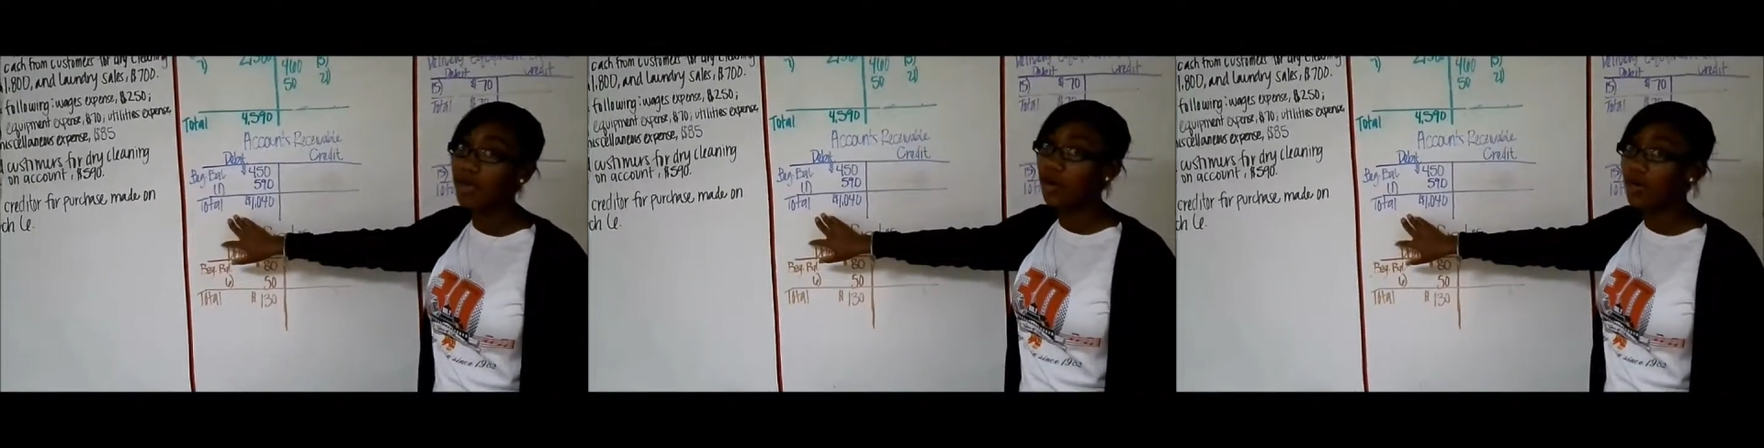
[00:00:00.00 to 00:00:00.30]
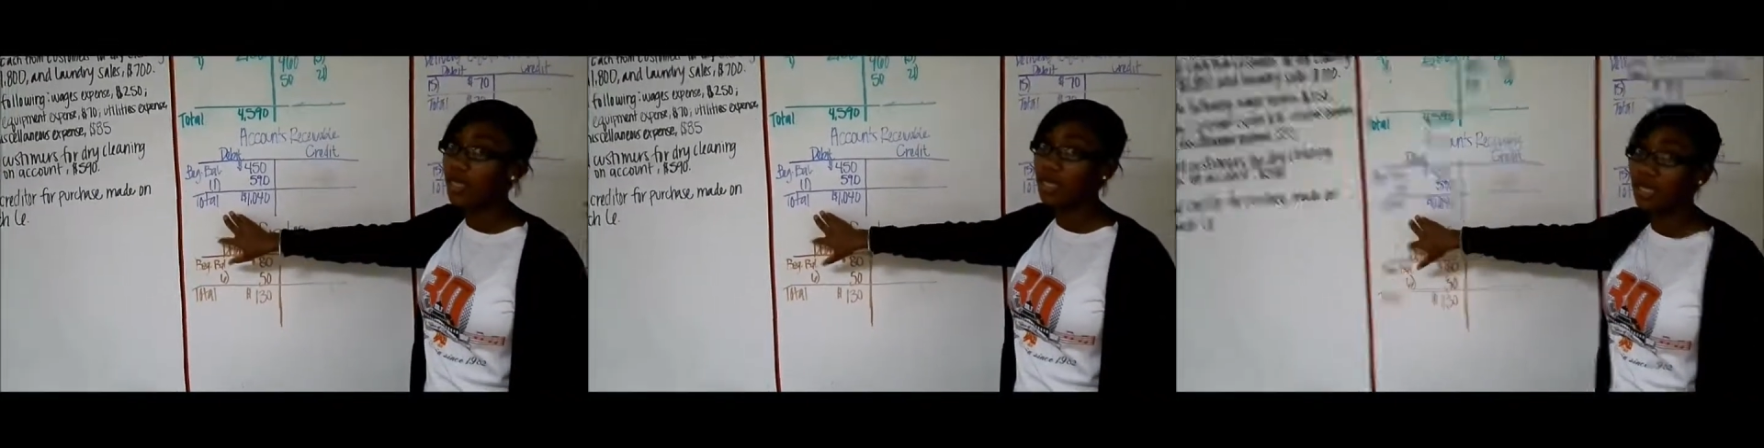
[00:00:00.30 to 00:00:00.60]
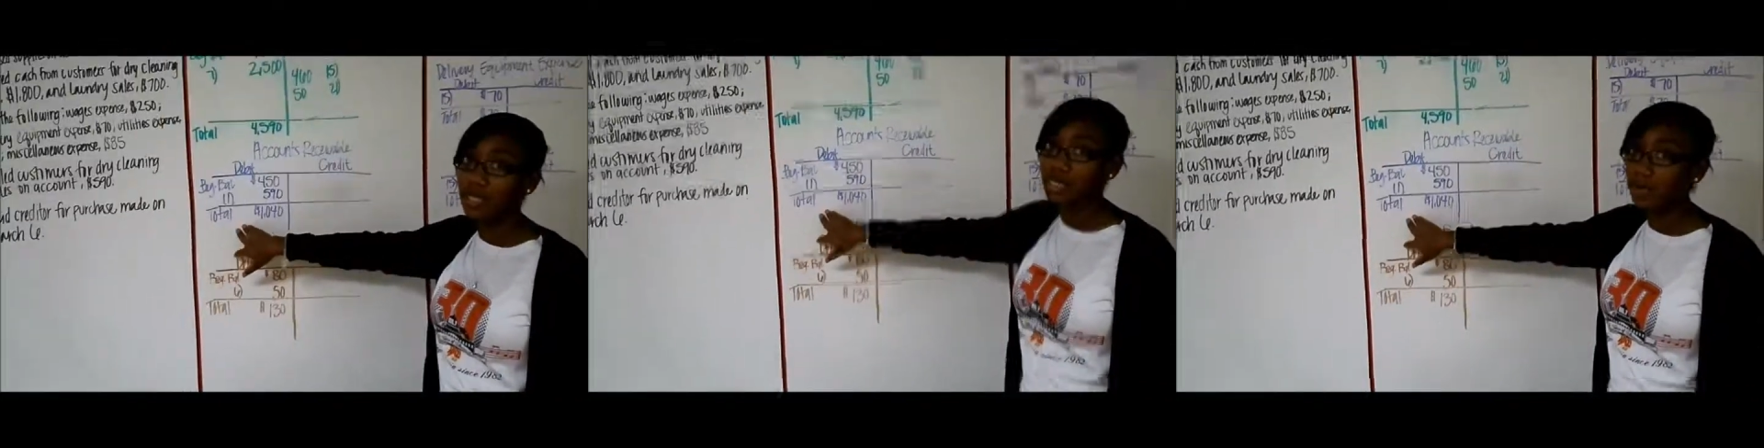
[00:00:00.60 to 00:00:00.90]
on the
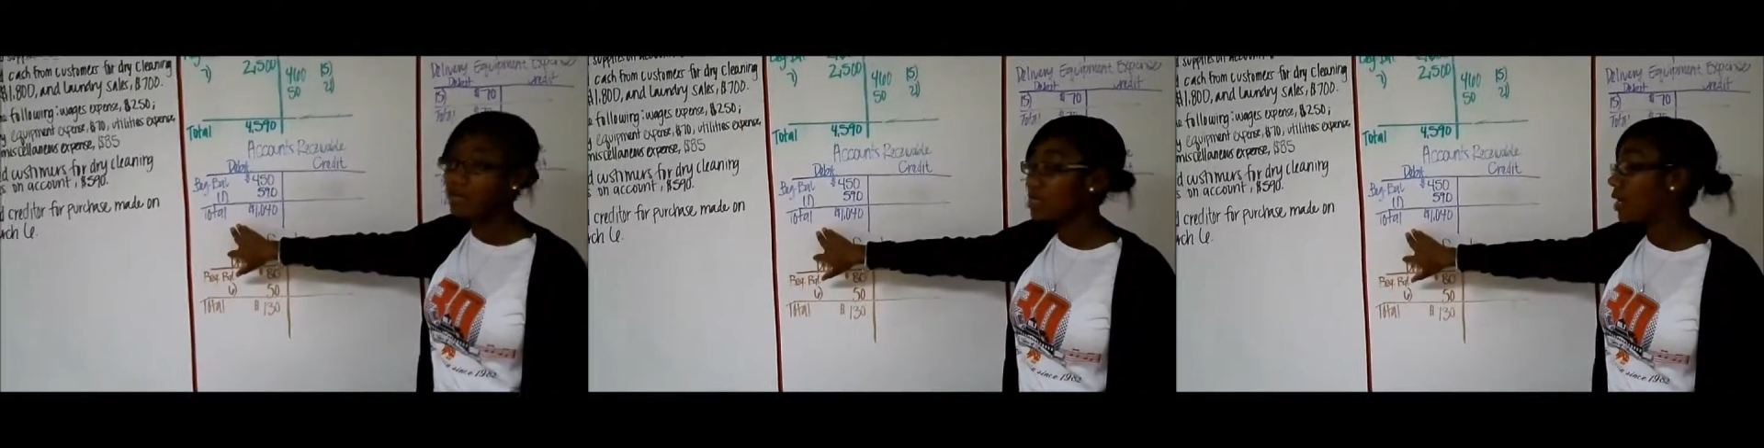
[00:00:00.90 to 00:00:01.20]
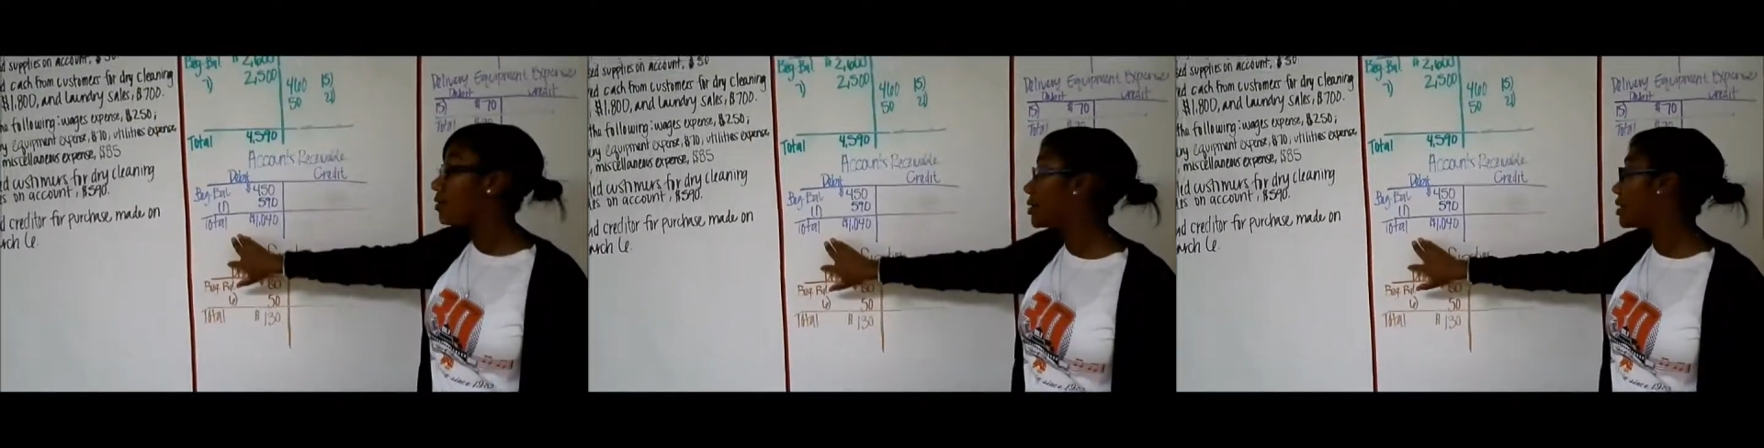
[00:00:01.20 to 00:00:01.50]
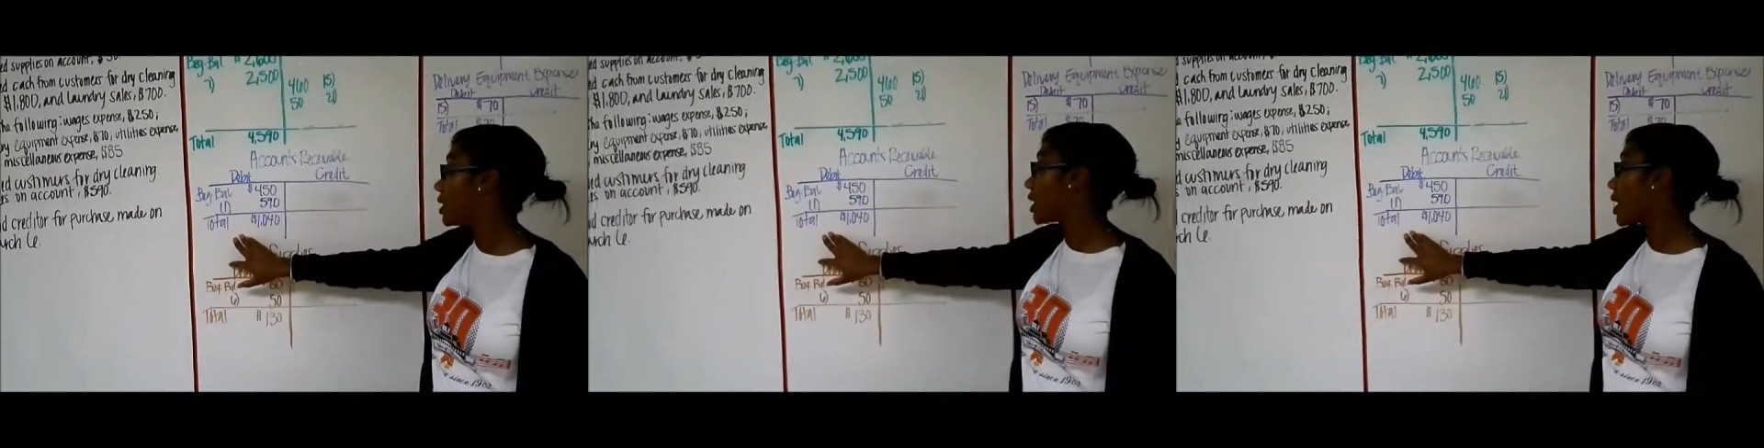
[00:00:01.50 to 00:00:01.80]
debit side of the
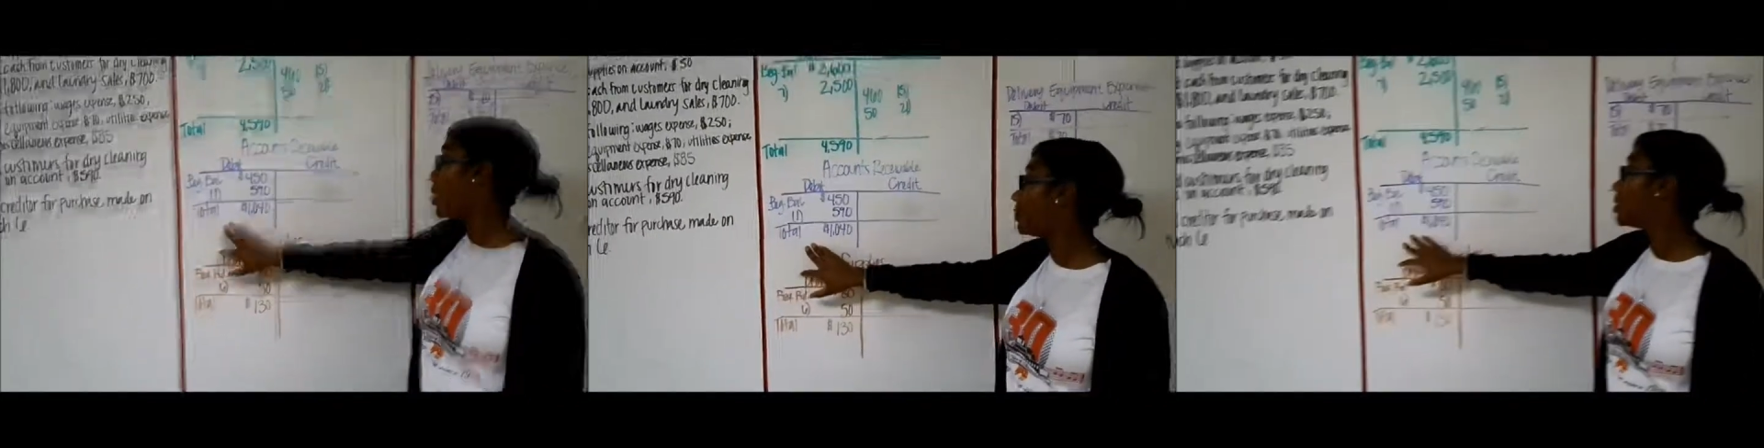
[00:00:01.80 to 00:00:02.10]
T account.